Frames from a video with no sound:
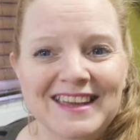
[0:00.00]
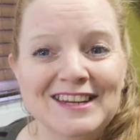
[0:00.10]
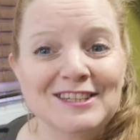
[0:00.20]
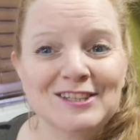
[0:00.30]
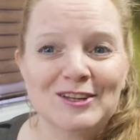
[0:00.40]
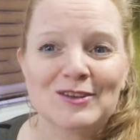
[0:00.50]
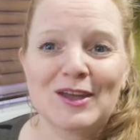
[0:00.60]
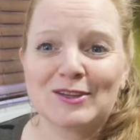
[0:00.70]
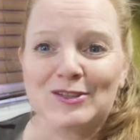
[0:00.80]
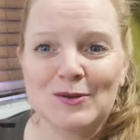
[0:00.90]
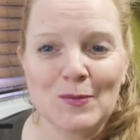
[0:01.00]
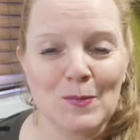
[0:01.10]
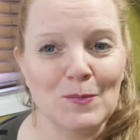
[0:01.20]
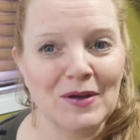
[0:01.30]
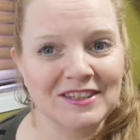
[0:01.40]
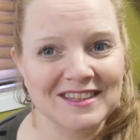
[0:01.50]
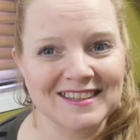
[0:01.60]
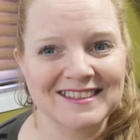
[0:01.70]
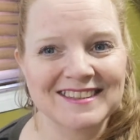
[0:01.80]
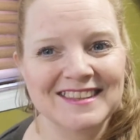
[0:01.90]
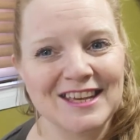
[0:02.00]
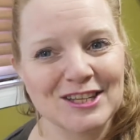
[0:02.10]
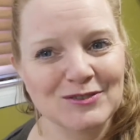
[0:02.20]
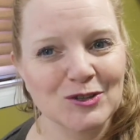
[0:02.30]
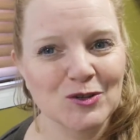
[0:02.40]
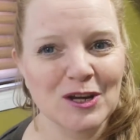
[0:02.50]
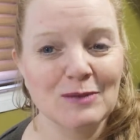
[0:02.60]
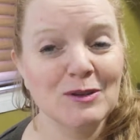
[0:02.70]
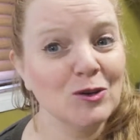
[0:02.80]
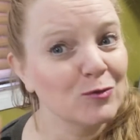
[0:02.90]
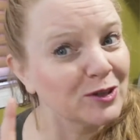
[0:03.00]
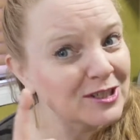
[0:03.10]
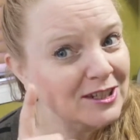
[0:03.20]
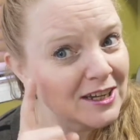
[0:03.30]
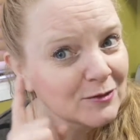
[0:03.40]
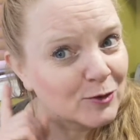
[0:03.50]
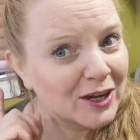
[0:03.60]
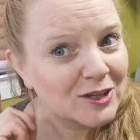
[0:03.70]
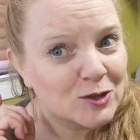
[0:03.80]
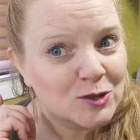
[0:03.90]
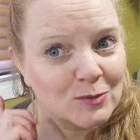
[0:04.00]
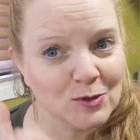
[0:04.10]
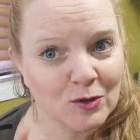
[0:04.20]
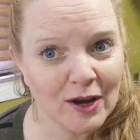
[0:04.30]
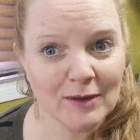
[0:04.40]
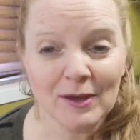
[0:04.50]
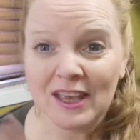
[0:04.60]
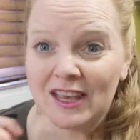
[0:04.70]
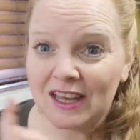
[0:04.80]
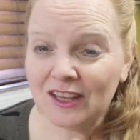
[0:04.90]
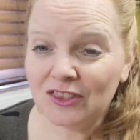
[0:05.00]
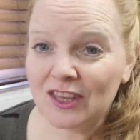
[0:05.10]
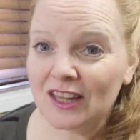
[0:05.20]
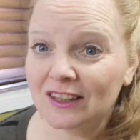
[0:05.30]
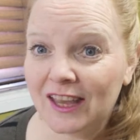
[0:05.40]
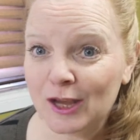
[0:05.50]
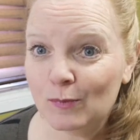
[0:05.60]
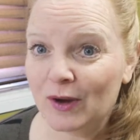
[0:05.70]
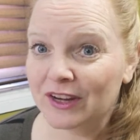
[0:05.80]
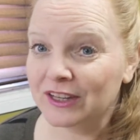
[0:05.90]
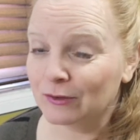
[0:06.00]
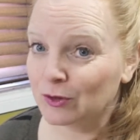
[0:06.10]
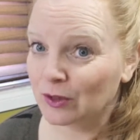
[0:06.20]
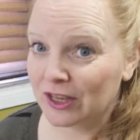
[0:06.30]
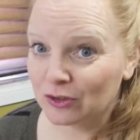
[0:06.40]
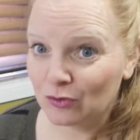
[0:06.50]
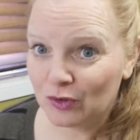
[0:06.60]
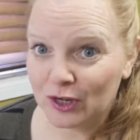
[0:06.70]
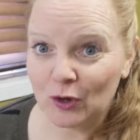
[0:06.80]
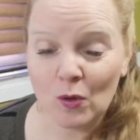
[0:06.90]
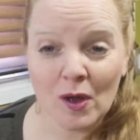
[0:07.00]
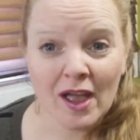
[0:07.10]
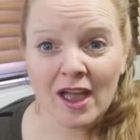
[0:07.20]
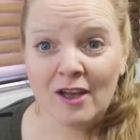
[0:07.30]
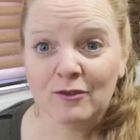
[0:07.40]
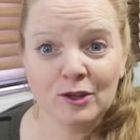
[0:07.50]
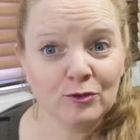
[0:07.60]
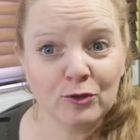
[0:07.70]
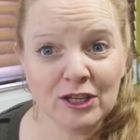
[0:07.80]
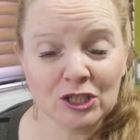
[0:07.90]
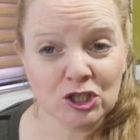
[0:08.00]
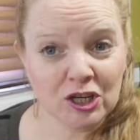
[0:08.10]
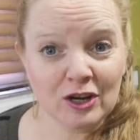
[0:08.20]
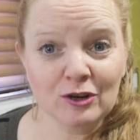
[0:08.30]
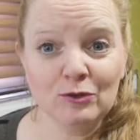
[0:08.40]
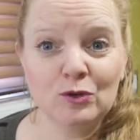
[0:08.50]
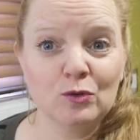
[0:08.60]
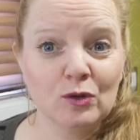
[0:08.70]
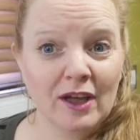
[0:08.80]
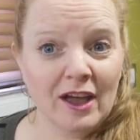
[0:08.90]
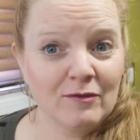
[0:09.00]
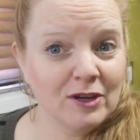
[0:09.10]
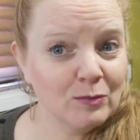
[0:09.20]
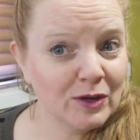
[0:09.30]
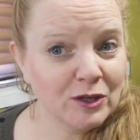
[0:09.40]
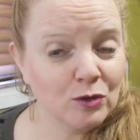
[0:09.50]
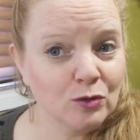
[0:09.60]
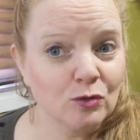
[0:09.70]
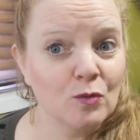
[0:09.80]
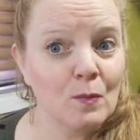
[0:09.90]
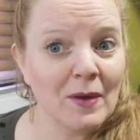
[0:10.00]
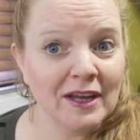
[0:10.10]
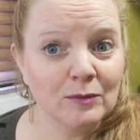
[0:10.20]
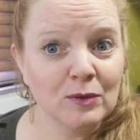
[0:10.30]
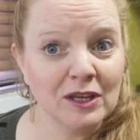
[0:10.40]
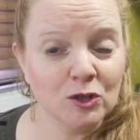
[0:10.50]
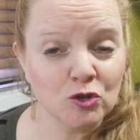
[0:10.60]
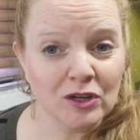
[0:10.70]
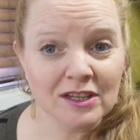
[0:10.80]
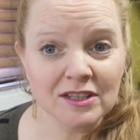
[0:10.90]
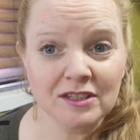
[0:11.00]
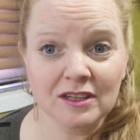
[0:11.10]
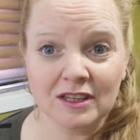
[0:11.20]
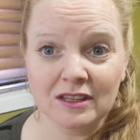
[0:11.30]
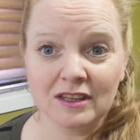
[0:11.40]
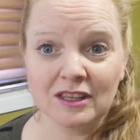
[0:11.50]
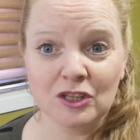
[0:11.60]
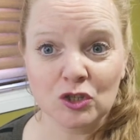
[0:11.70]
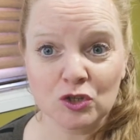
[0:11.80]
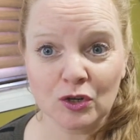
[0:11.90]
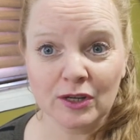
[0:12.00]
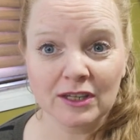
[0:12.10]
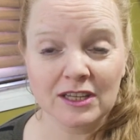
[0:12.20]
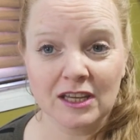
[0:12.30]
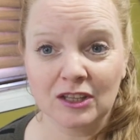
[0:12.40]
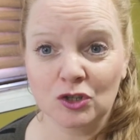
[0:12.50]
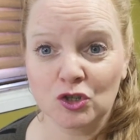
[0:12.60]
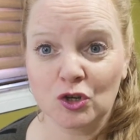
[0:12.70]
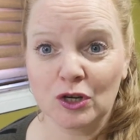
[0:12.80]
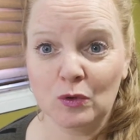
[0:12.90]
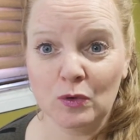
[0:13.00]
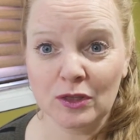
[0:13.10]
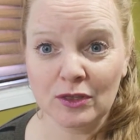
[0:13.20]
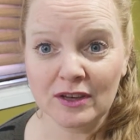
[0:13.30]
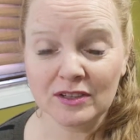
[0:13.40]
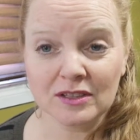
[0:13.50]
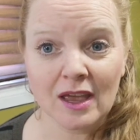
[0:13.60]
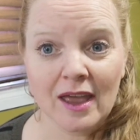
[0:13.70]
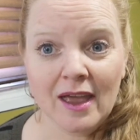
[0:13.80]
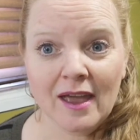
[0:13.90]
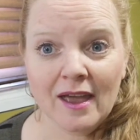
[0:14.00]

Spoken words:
again until next Monday. Thanks for joining me. Don't forget to subscribe. Hit that like button if you like the video. Feel free to share if you have anybody who might be interested in this journey, taking this journey with us